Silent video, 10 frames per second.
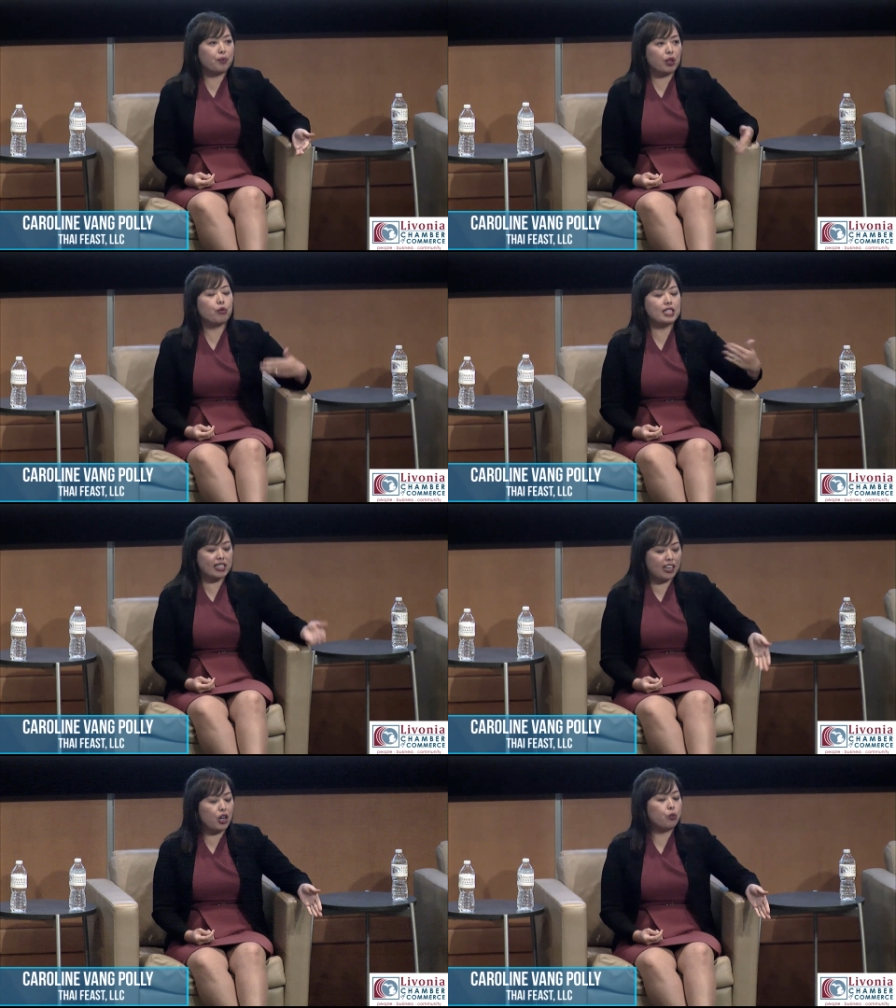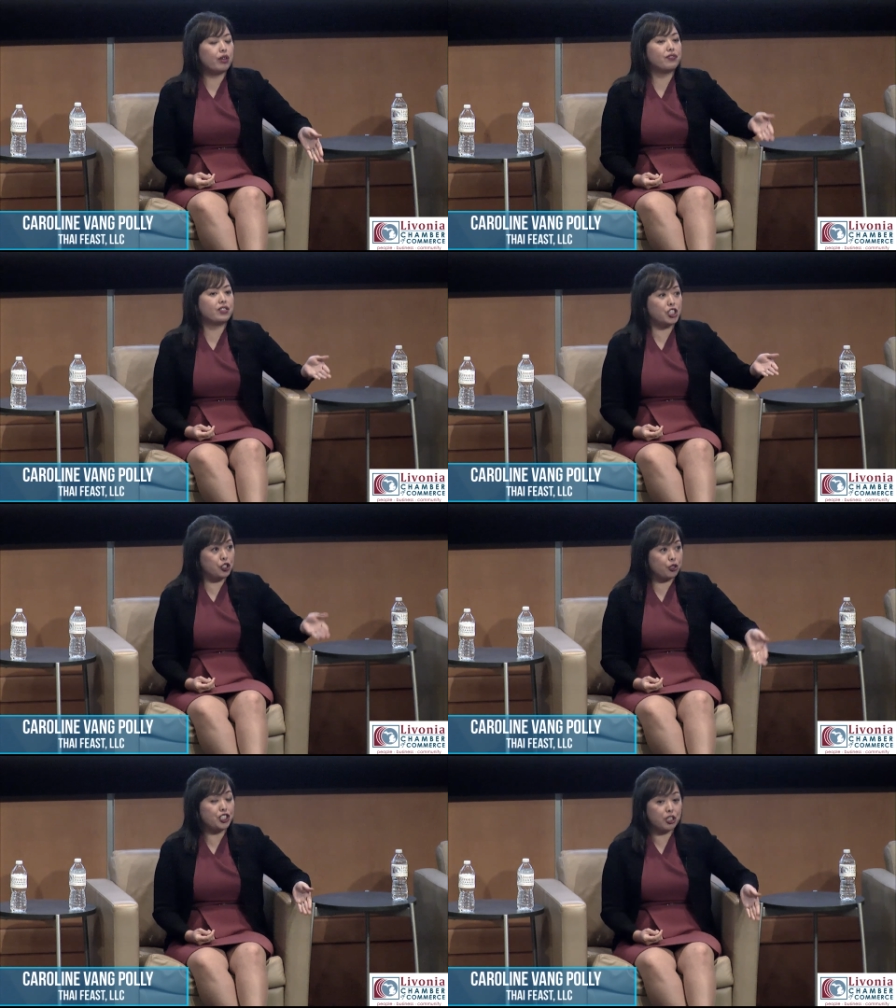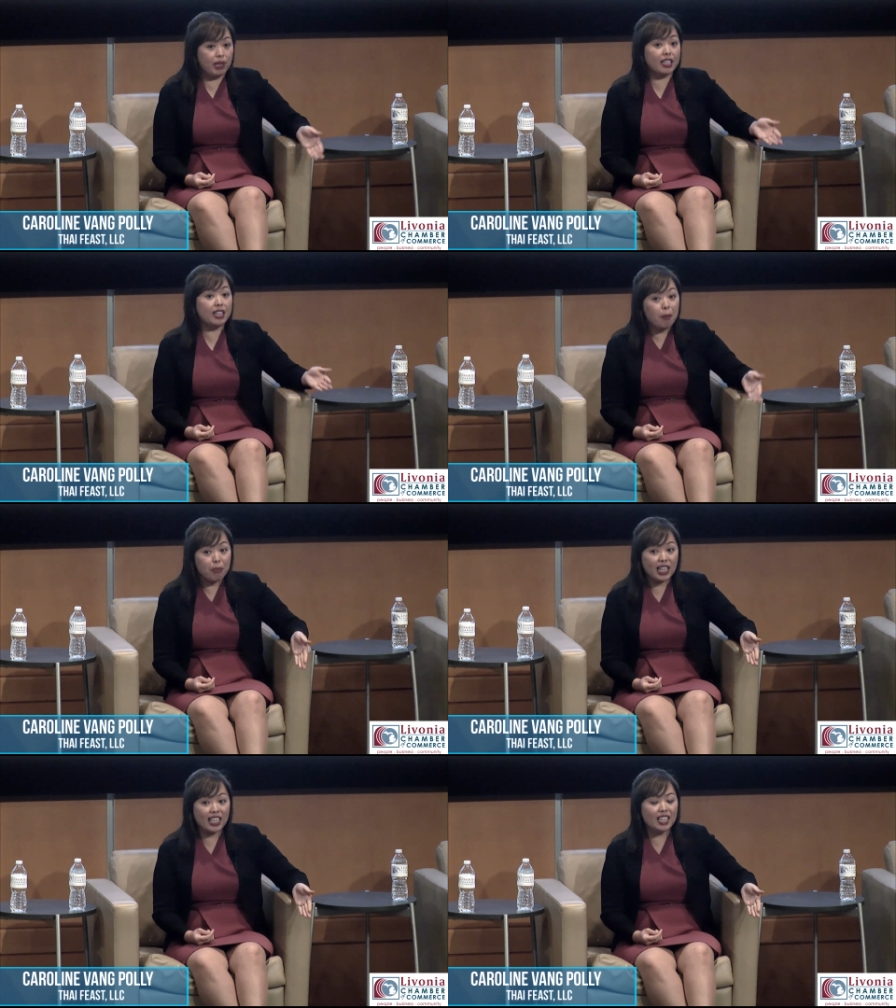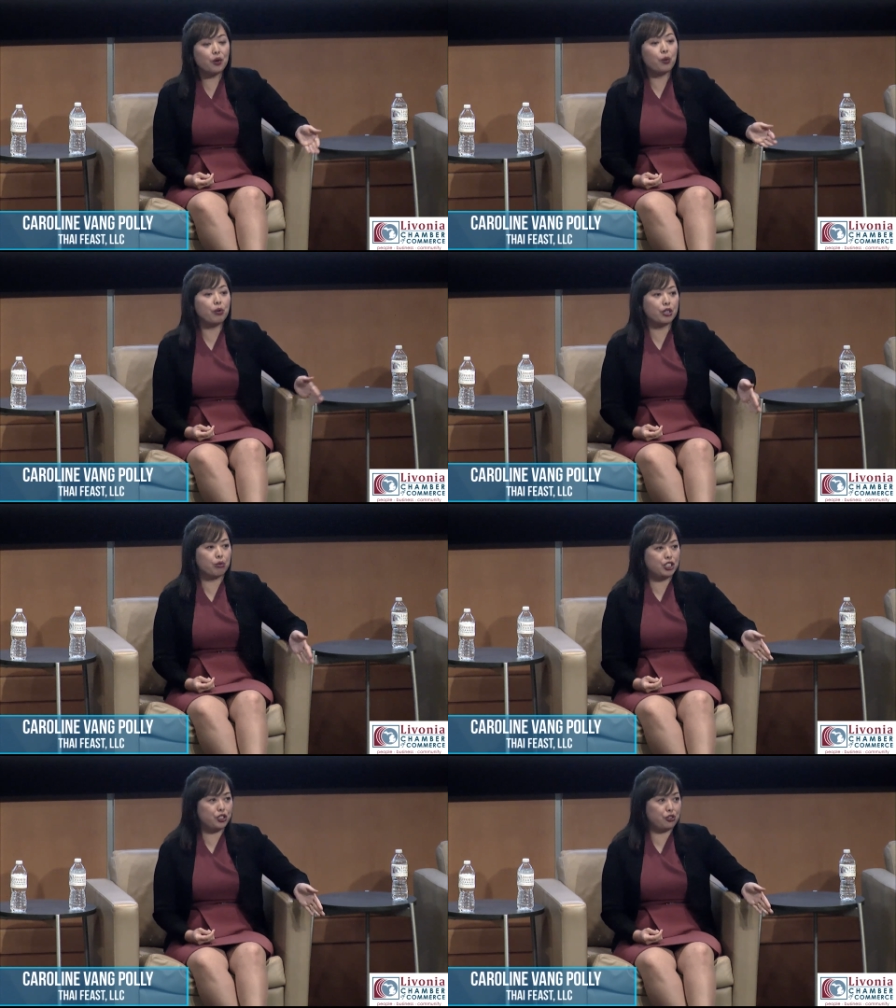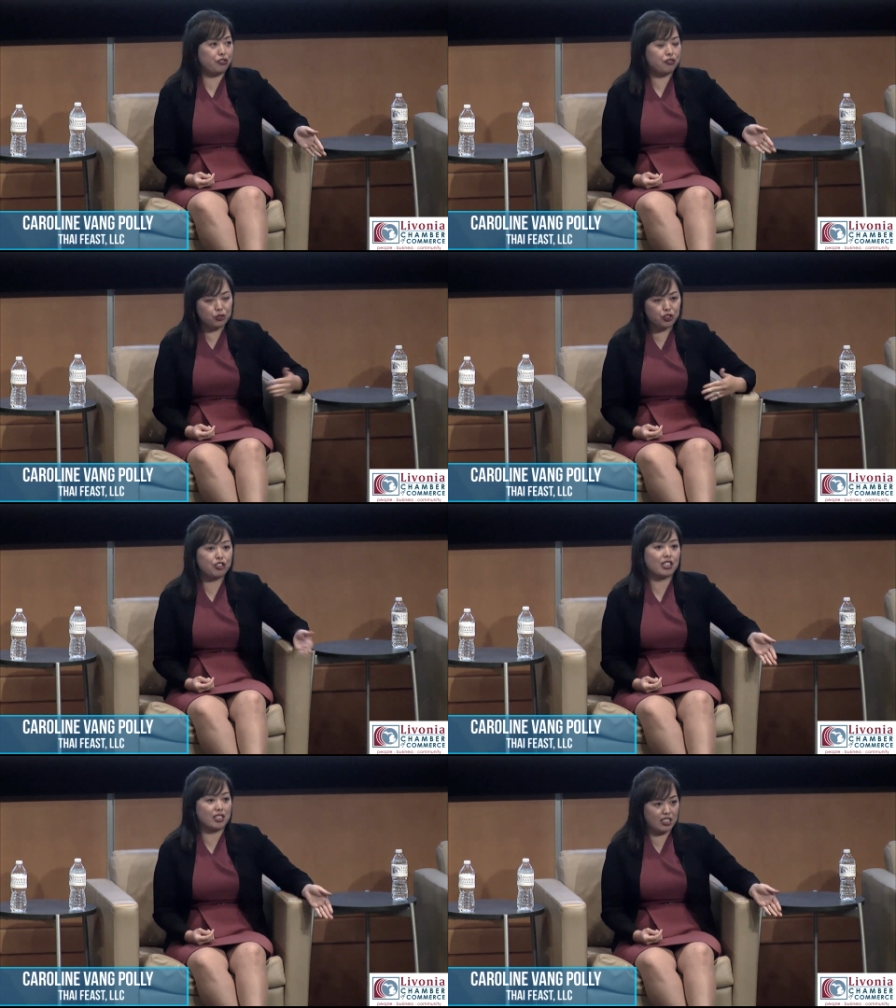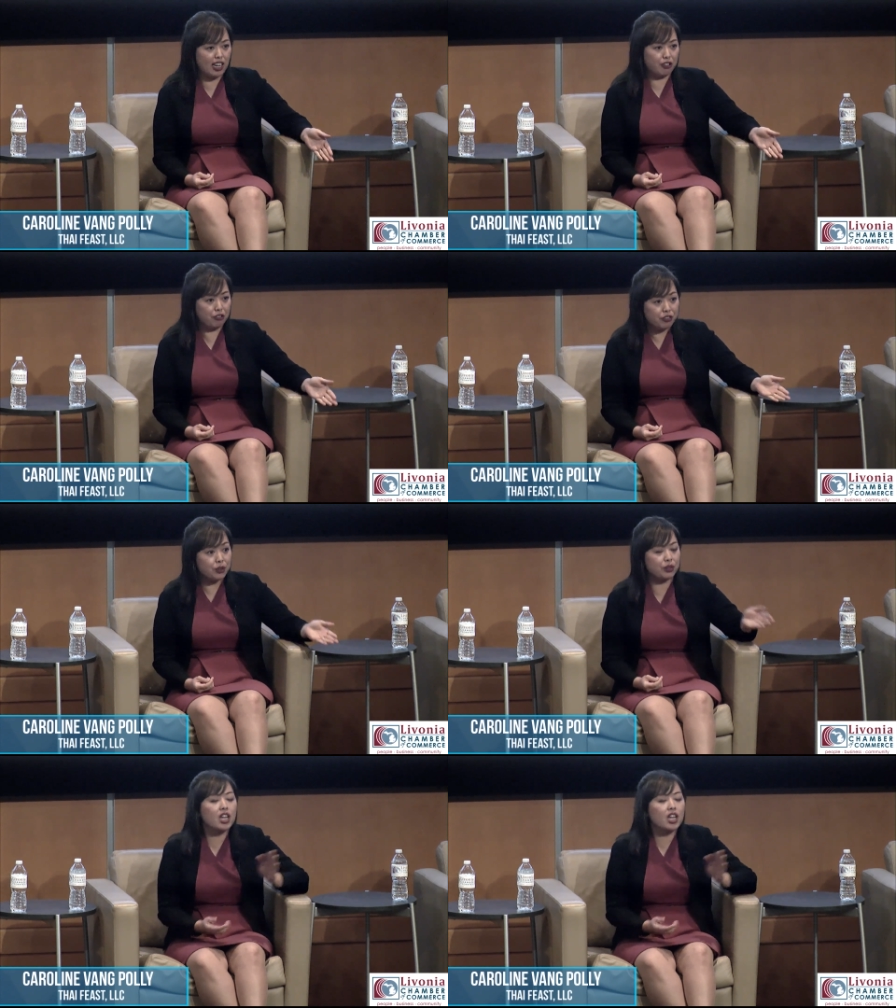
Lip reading: we signed on with Detroit Shipping Company, where we do food truck style food.